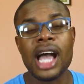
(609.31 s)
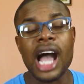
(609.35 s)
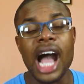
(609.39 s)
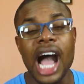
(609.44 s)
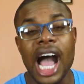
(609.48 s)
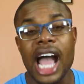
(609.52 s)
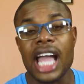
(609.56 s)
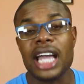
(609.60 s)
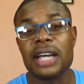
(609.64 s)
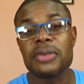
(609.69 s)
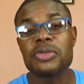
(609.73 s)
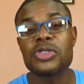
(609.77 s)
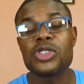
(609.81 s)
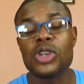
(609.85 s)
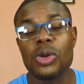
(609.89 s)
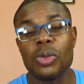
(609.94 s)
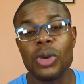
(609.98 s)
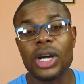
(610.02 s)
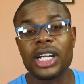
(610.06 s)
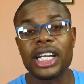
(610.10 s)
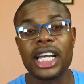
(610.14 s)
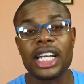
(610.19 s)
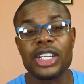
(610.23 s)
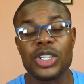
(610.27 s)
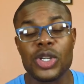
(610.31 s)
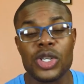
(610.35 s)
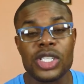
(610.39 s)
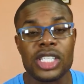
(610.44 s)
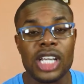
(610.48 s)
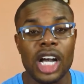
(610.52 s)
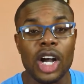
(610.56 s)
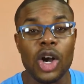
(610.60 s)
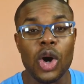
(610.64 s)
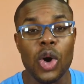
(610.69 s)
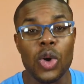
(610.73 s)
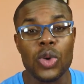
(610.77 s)
I am someone that does
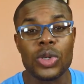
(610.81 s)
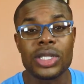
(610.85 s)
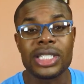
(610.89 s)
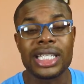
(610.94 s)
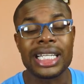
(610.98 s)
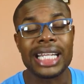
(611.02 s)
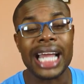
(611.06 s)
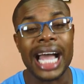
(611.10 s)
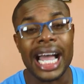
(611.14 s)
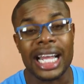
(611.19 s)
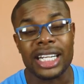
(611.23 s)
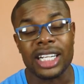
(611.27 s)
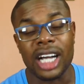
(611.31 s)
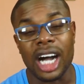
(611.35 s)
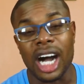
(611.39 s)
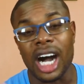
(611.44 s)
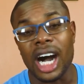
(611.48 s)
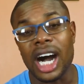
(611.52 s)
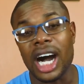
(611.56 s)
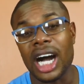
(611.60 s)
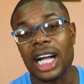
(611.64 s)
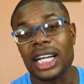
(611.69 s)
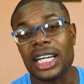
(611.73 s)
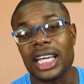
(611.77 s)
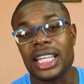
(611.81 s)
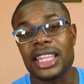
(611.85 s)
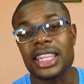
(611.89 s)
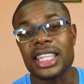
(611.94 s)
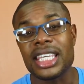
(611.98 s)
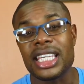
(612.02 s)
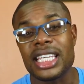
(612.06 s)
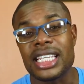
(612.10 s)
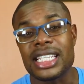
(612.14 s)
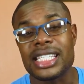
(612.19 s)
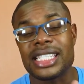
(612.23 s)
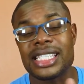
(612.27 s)
accounting, and all of
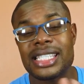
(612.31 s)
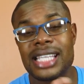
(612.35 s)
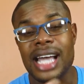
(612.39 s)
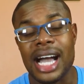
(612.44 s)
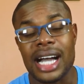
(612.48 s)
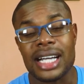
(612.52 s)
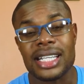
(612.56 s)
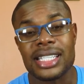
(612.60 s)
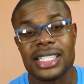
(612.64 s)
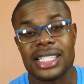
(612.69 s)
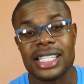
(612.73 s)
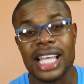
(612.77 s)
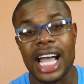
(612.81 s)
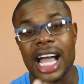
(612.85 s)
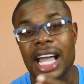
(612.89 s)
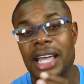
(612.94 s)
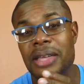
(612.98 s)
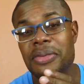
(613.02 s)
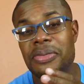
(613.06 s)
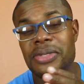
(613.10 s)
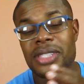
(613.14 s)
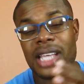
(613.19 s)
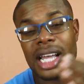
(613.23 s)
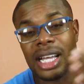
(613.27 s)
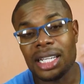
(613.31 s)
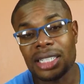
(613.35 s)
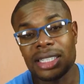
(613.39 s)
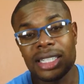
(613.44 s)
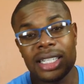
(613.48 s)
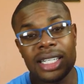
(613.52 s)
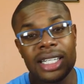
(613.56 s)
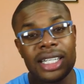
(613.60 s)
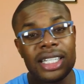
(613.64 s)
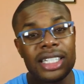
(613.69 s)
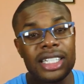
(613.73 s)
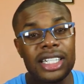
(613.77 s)
these tax types and
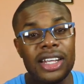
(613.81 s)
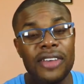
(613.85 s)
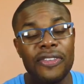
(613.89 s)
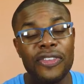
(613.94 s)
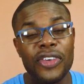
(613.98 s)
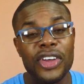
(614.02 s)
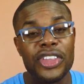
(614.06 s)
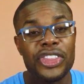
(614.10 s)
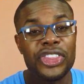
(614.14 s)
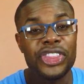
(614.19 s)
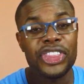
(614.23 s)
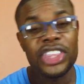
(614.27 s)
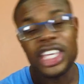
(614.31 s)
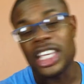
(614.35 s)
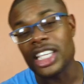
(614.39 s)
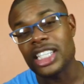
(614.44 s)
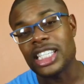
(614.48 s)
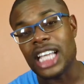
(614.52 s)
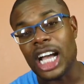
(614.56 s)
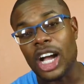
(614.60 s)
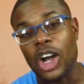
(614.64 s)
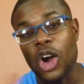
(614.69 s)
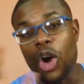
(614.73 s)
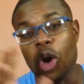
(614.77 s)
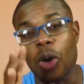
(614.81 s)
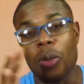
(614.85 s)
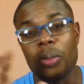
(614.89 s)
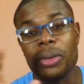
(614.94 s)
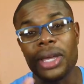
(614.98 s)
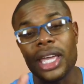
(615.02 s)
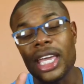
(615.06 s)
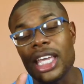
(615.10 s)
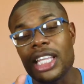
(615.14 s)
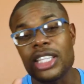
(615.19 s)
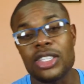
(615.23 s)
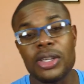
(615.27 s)
different things that come
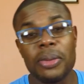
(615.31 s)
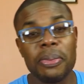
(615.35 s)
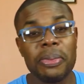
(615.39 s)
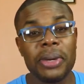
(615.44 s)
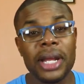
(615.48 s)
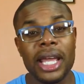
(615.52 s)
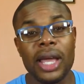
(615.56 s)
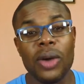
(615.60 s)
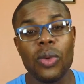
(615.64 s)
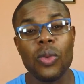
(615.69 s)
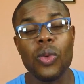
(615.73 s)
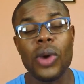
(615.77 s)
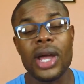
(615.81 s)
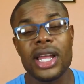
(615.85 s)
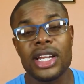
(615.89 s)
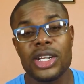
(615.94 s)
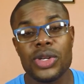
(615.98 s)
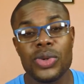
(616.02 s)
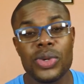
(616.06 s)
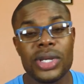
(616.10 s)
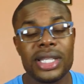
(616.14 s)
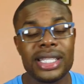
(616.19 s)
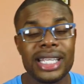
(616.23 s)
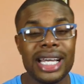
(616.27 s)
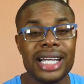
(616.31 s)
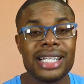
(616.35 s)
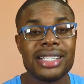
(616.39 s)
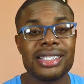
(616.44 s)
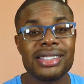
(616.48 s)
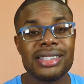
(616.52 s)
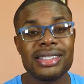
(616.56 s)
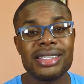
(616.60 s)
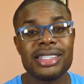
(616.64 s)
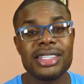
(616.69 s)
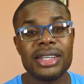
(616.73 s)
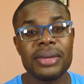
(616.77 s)
into play when doing taxes
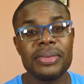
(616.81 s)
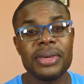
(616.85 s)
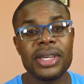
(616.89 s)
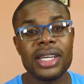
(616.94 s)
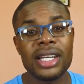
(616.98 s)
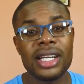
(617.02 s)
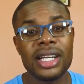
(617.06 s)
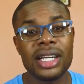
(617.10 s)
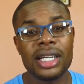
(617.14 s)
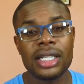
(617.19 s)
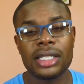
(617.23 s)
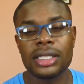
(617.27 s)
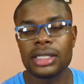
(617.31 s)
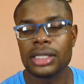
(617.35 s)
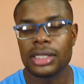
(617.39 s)
in Jamaica,